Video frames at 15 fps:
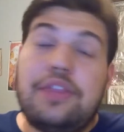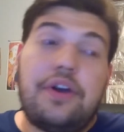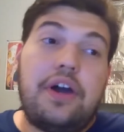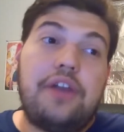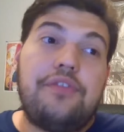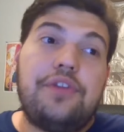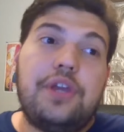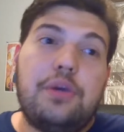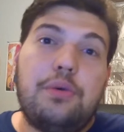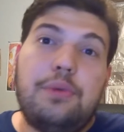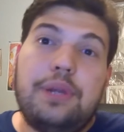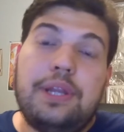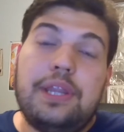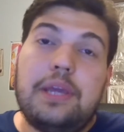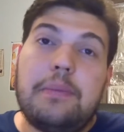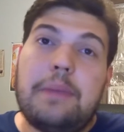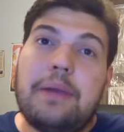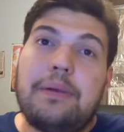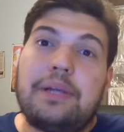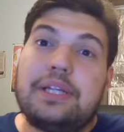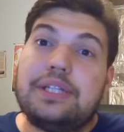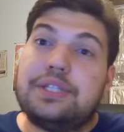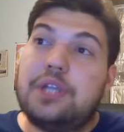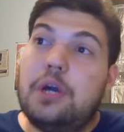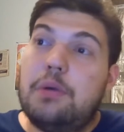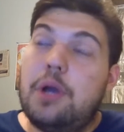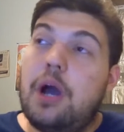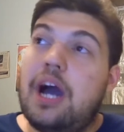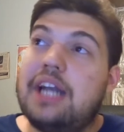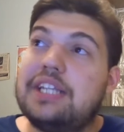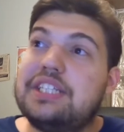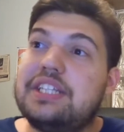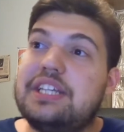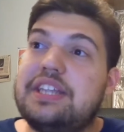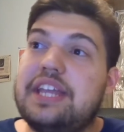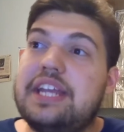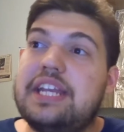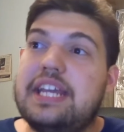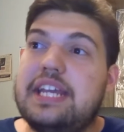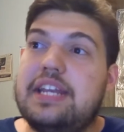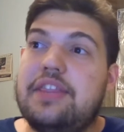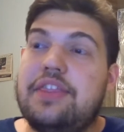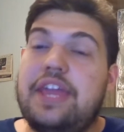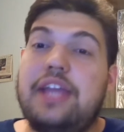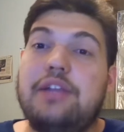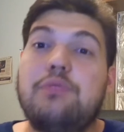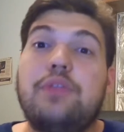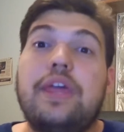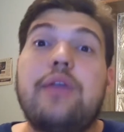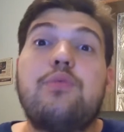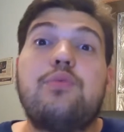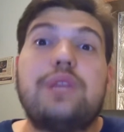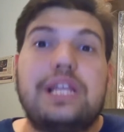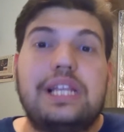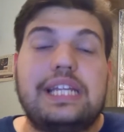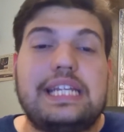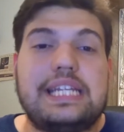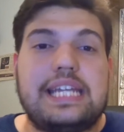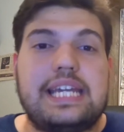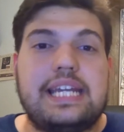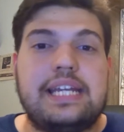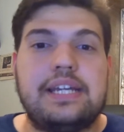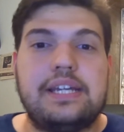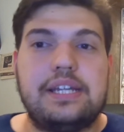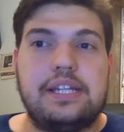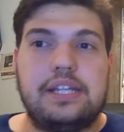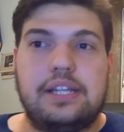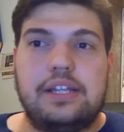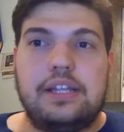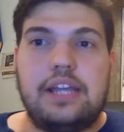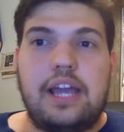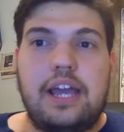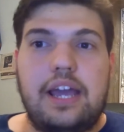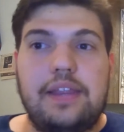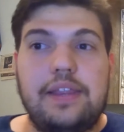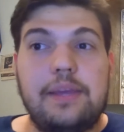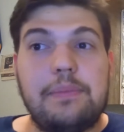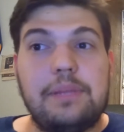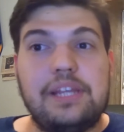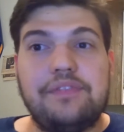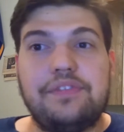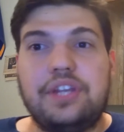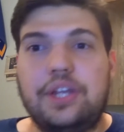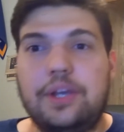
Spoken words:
thought of you in the Americas. No, honestly, they did. They really did. And they believed in